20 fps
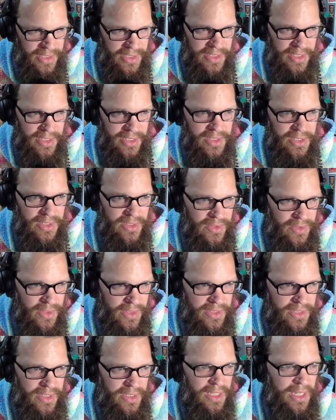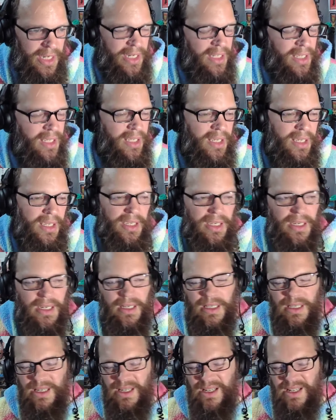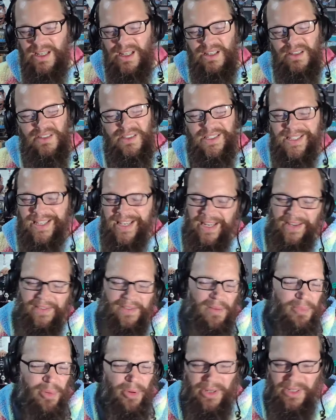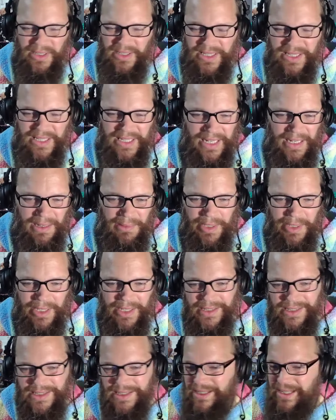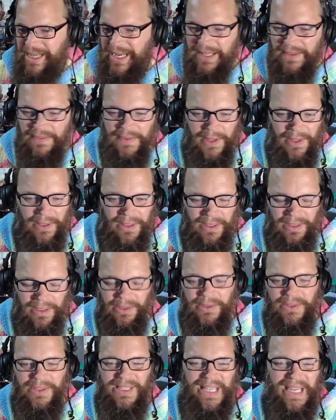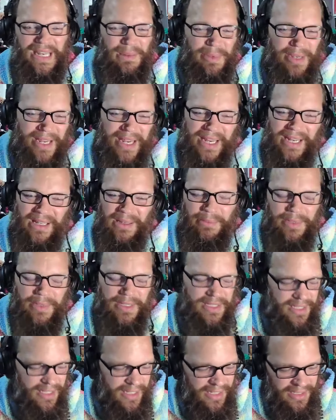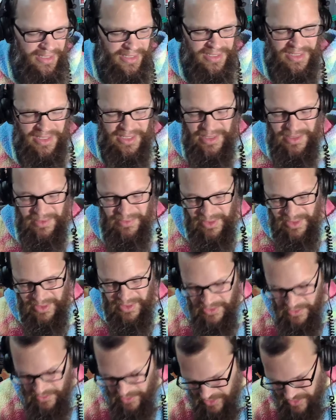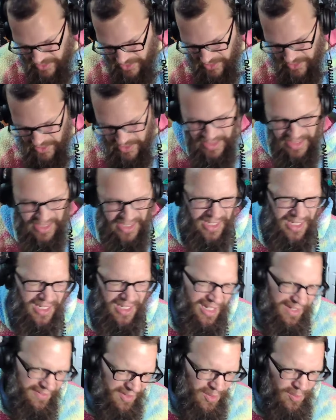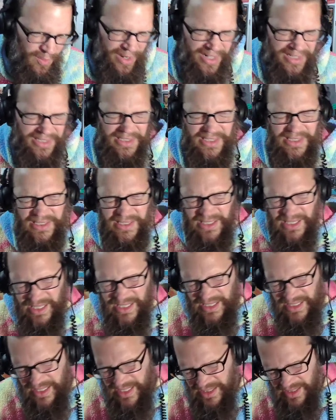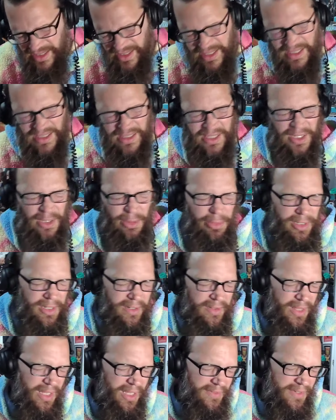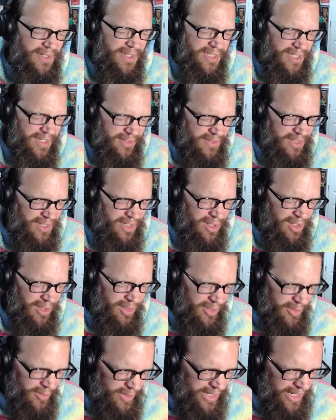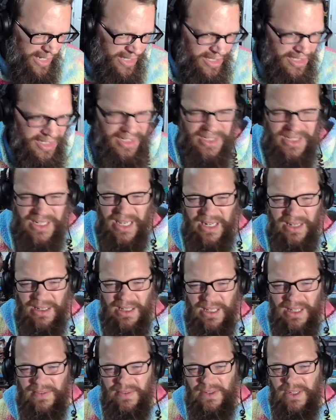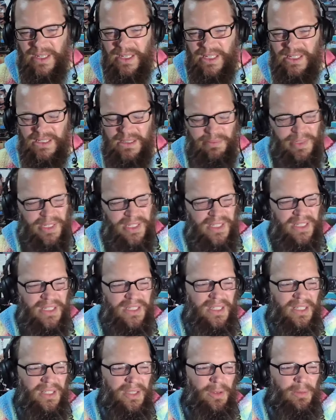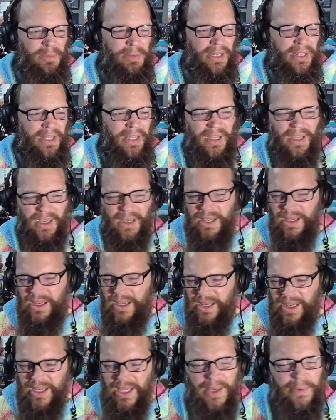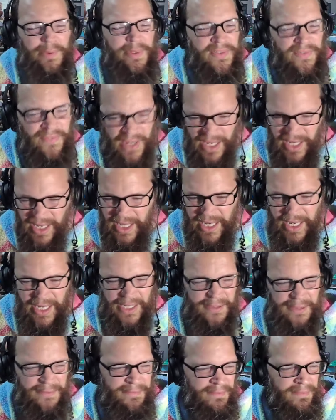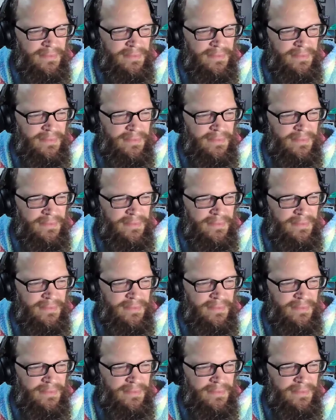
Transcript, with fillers: and said she trusted Katie uh, it kind of a pointless segment. Katie felt a little slighted by Hannah, but saying that she didn't really trust her. If you watch the scene, they look a little bit lovey dovey, although Katie does kind of give Nick his business a little bit. It was fine.